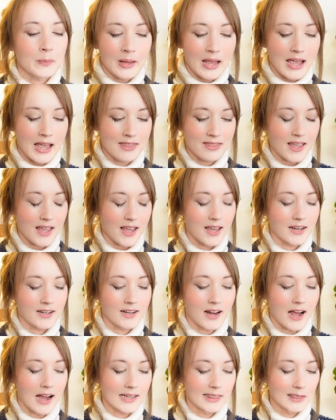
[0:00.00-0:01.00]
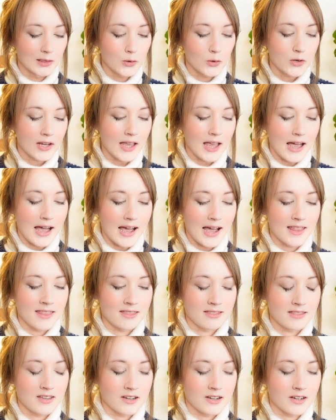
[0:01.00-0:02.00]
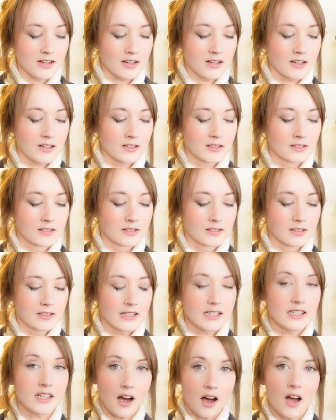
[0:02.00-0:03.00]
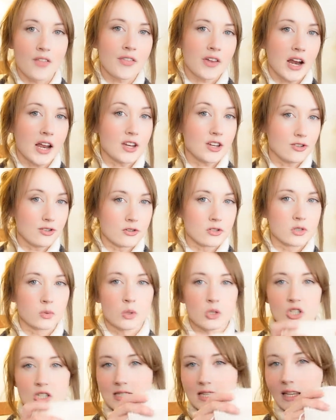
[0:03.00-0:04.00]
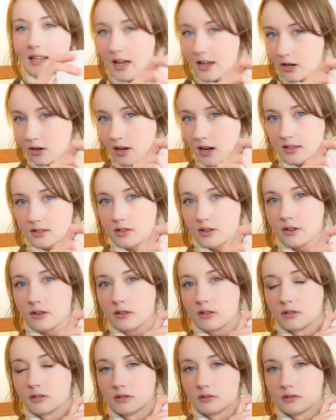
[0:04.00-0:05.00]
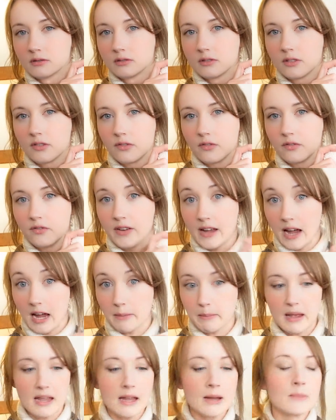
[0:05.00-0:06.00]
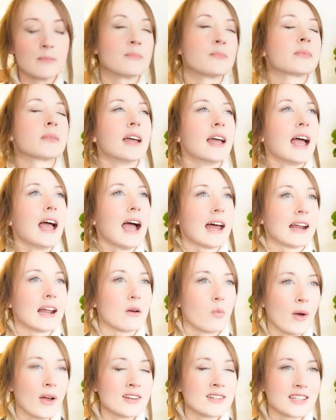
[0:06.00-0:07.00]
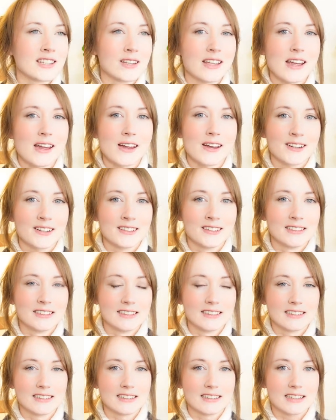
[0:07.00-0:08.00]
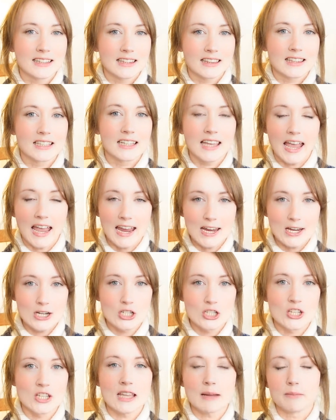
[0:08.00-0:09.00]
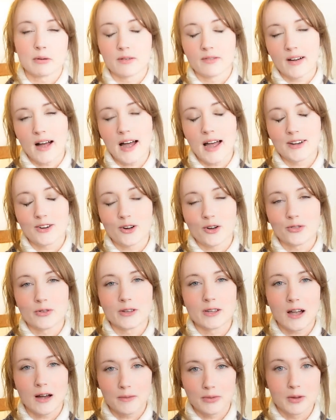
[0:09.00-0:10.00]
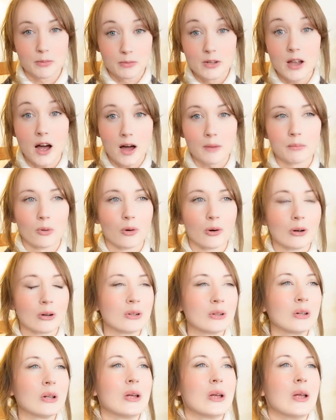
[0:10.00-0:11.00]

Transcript: And then I look at the yarn that I use, which is the Lana Gatto VIP. And I went to the gauge that they provide on the yarn ball.